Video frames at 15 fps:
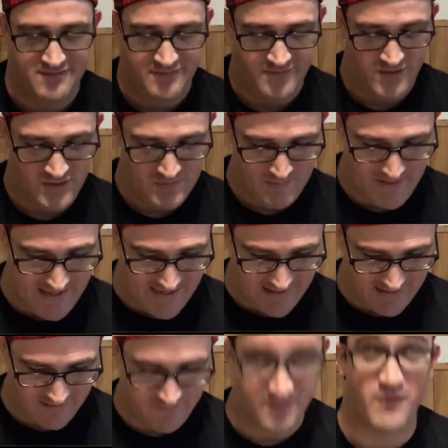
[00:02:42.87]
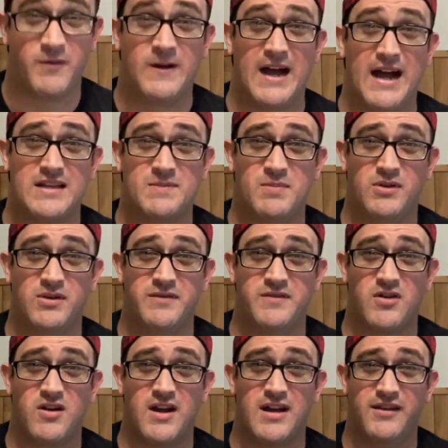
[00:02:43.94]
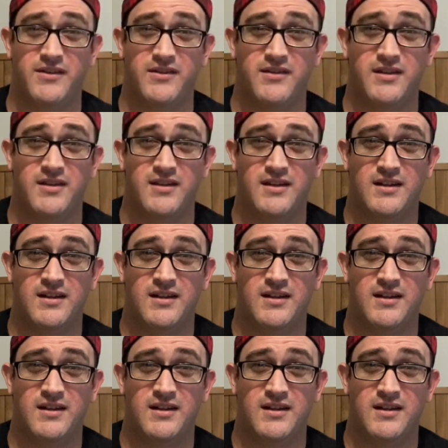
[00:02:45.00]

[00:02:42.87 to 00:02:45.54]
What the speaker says: First pack from Gospel of Christ